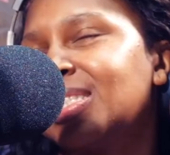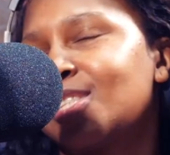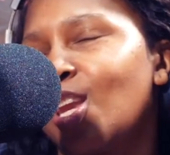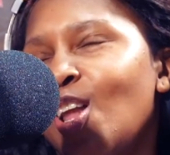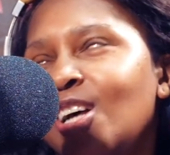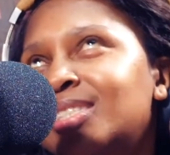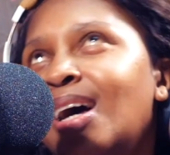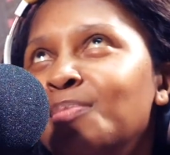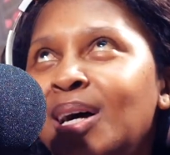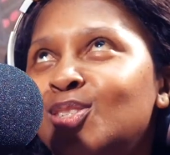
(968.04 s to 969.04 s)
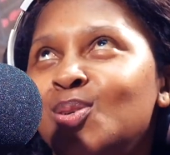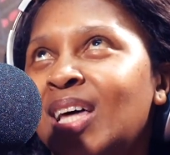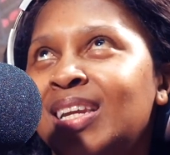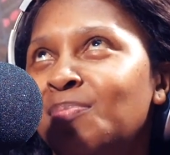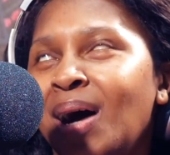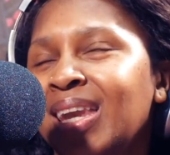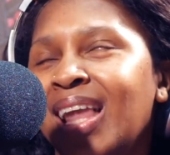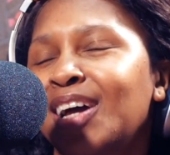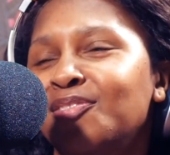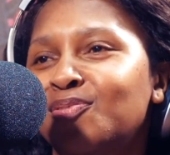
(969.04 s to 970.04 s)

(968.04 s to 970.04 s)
is the last time I do that in my life.